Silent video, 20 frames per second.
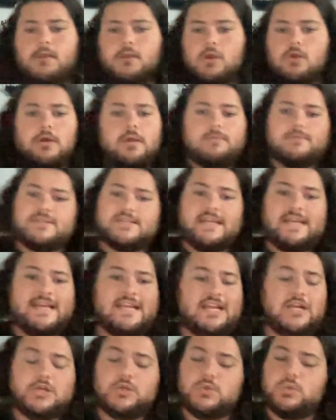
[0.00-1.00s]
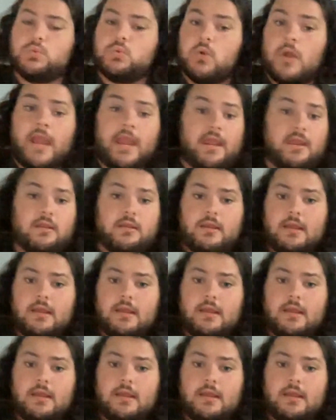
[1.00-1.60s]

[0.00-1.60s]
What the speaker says: It was great,